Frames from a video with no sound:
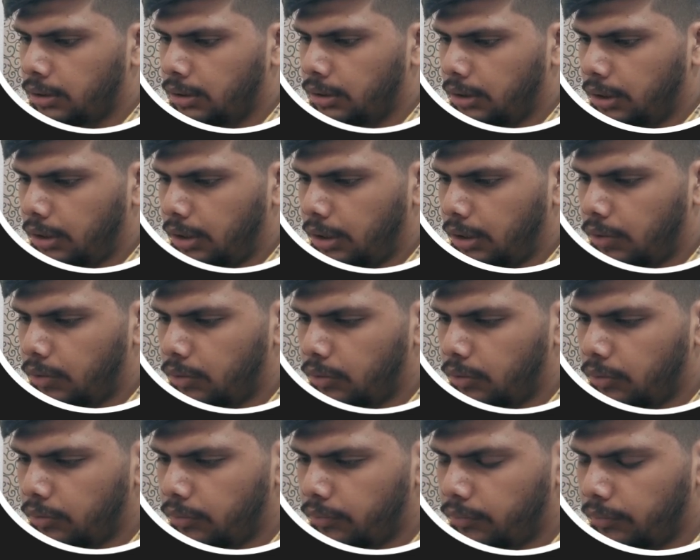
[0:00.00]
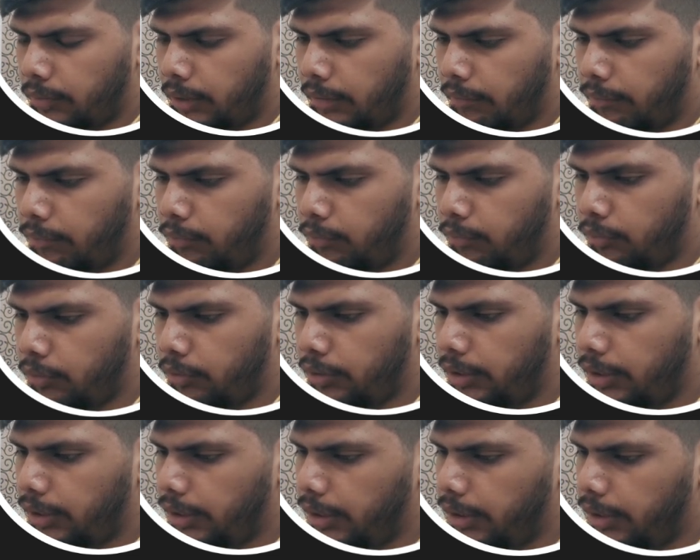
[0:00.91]
Now we have to
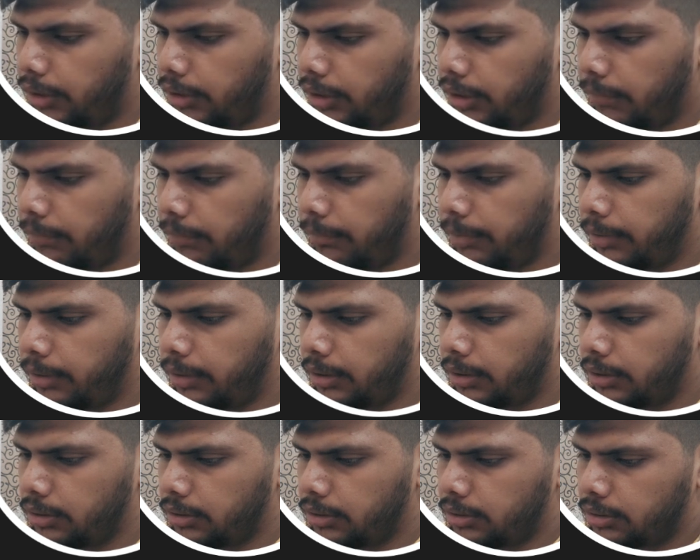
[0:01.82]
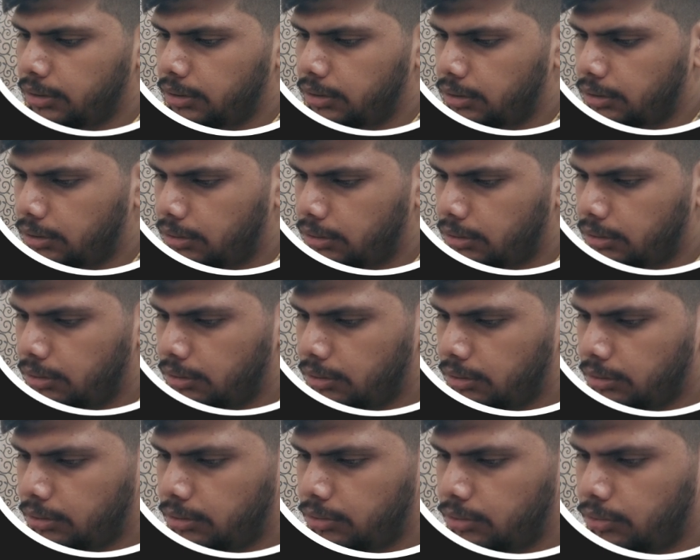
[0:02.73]
create 3 buttons.
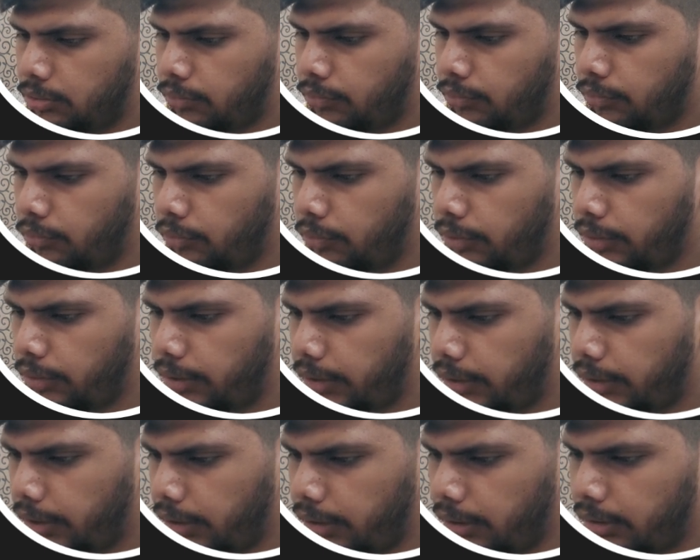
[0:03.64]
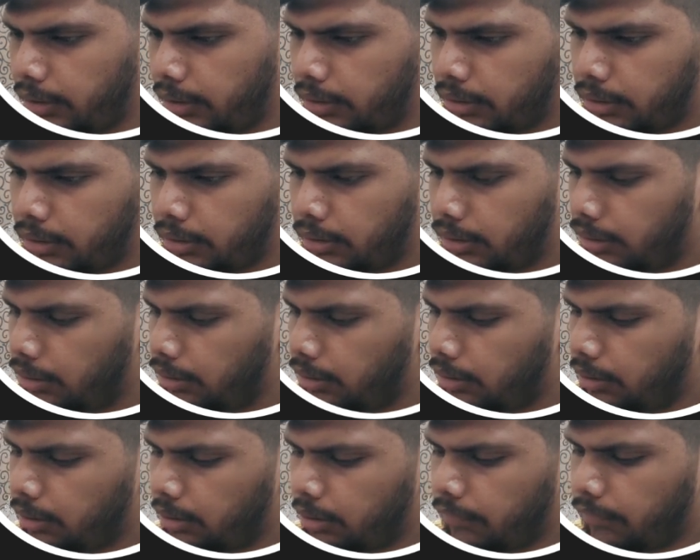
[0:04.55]
So for that
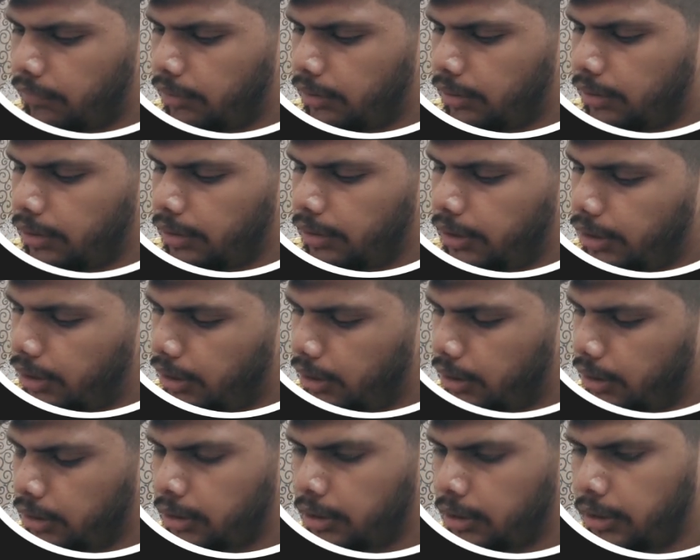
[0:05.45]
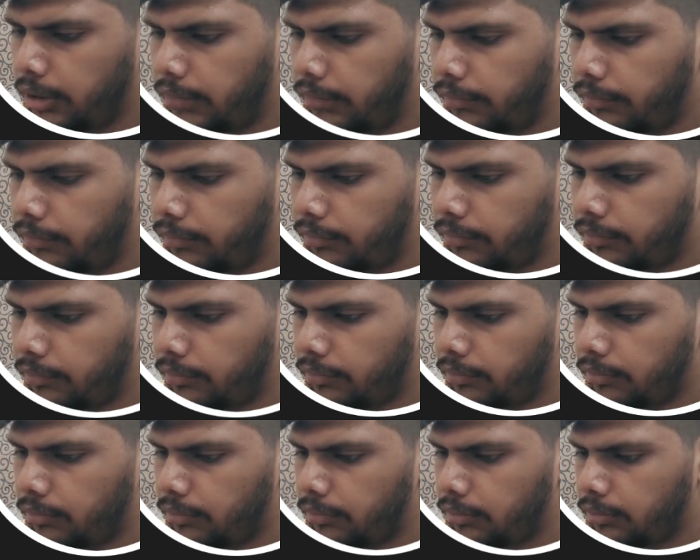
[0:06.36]
I will create another div,
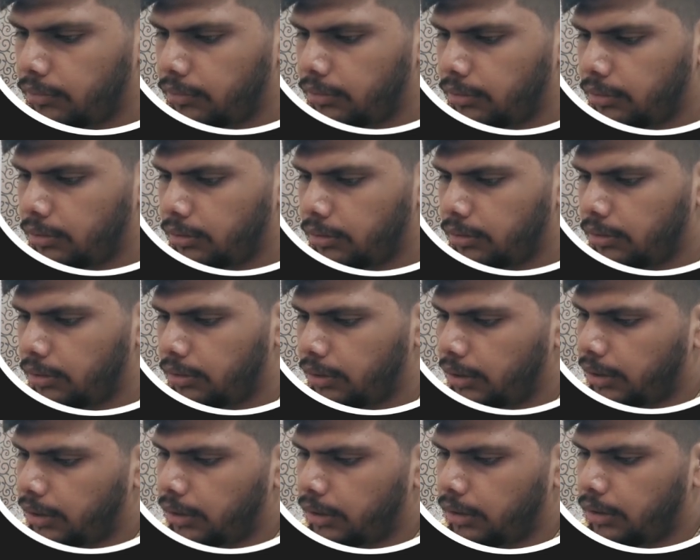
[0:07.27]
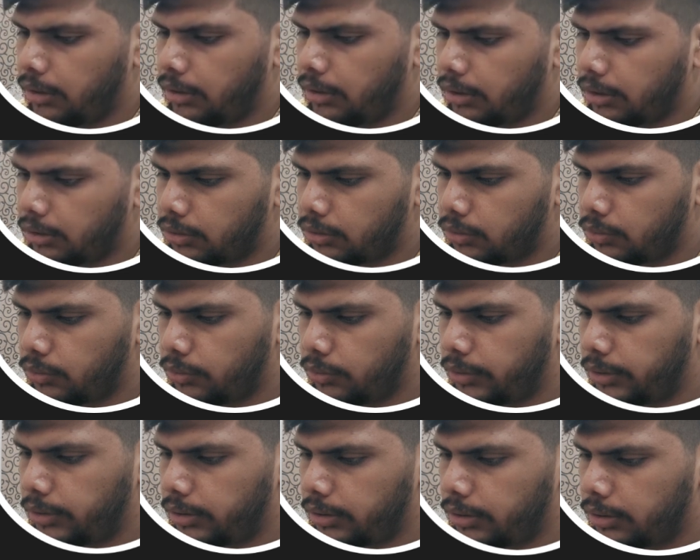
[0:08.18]
add a class to
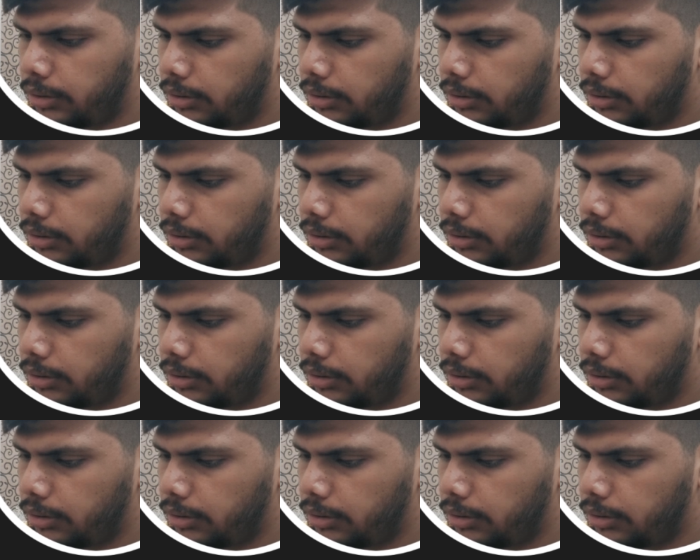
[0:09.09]
it,